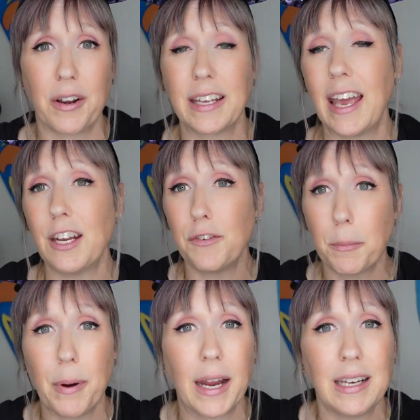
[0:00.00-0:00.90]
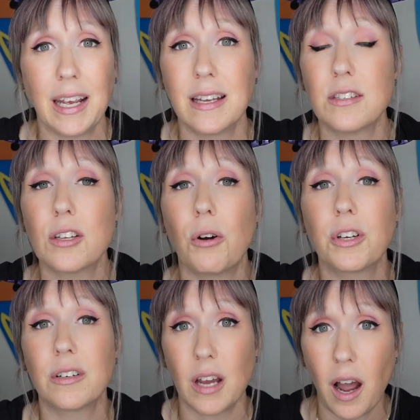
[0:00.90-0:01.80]
Again, if you're pregnant, consult
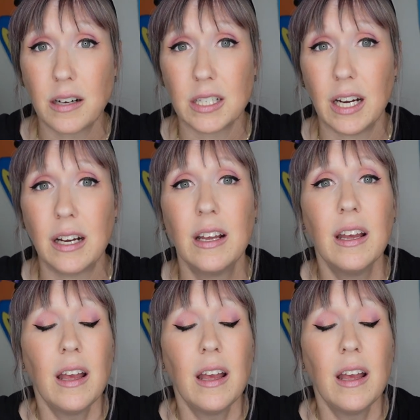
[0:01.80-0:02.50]
your doctor.